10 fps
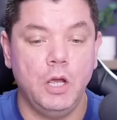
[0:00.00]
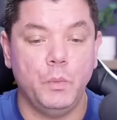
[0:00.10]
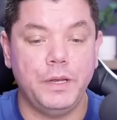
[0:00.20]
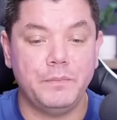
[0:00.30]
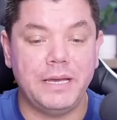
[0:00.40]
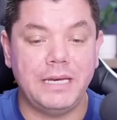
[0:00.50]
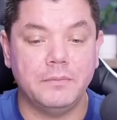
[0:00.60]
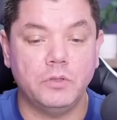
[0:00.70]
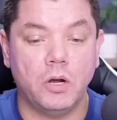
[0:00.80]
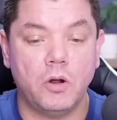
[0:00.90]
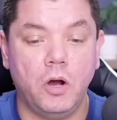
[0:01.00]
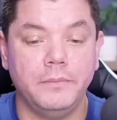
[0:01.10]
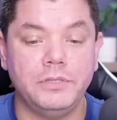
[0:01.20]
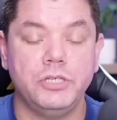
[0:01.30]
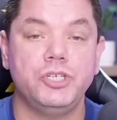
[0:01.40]
With medium dot
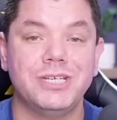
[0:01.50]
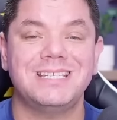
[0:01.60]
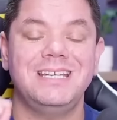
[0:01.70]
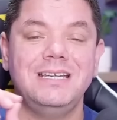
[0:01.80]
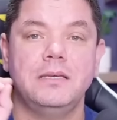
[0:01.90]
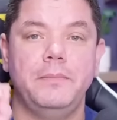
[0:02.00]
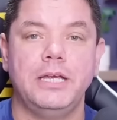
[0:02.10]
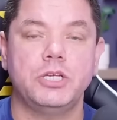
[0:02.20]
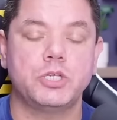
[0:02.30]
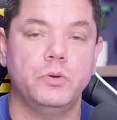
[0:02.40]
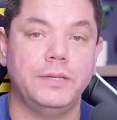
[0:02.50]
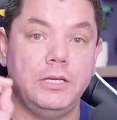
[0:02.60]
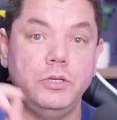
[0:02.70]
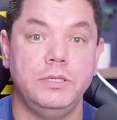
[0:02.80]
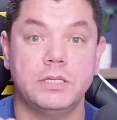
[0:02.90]
com, you just need to make sure that
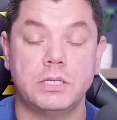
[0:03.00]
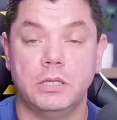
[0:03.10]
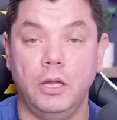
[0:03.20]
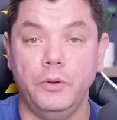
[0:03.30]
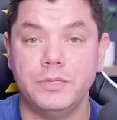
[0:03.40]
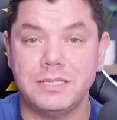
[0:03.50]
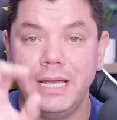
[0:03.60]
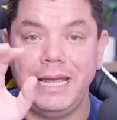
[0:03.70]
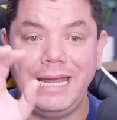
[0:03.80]
you disclose